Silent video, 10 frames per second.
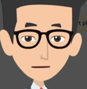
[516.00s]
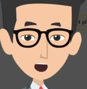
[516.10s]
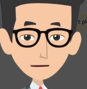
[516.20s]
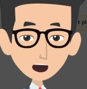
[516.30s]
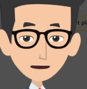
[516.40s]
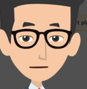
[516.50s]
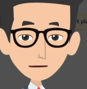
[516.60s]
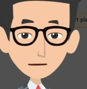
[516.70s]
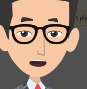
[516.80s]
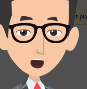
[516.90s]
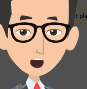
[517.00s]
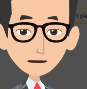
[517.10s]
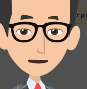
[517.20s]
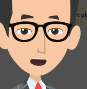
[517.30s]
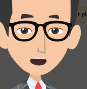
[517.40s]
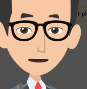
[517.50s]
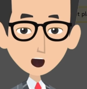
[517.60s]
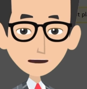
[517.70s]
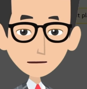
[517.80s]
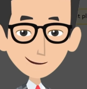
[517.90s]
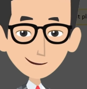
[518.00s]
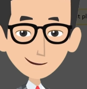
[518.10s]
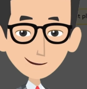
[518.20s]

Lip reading: resource, or schedule estimates.